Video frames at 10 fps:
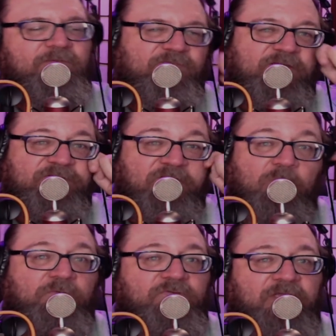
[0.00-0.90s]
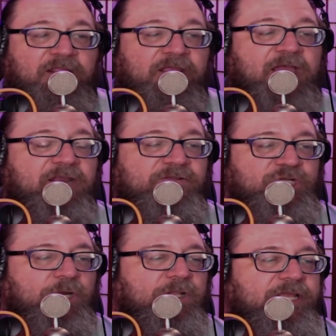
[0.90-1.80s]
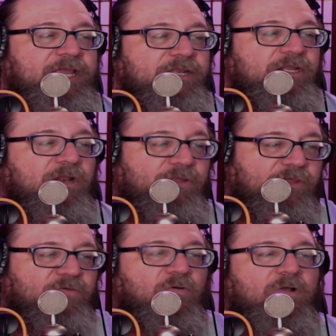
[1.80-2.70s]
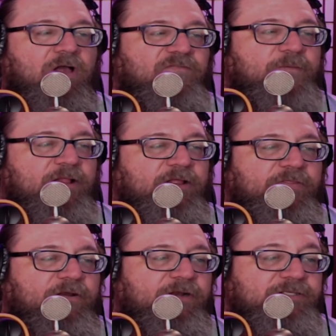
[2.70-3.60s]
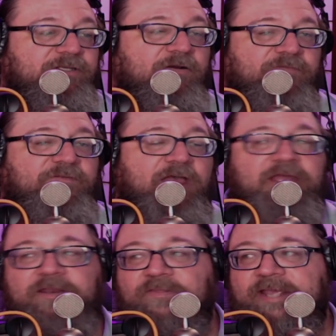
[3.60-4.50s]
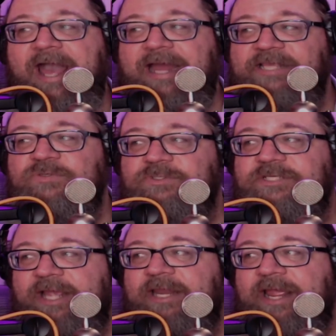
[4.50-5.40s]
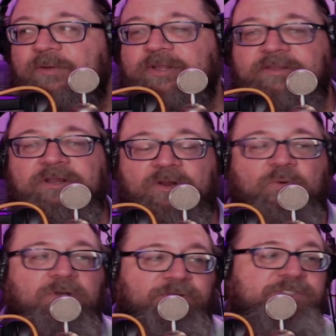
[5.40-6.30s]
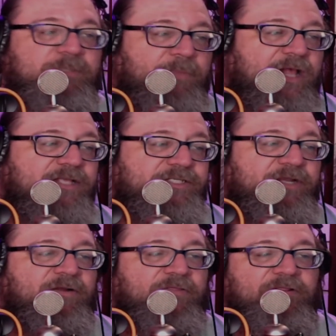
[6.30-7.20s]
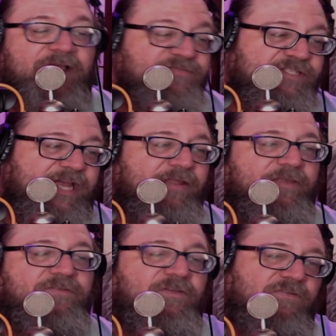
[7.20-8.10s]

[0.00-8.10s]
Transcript: fescue was getting kind of jungly, and you throw a golf ball in there and it's hard to find. And the caddies were saying, hey, we're losing balls here on the left side of this because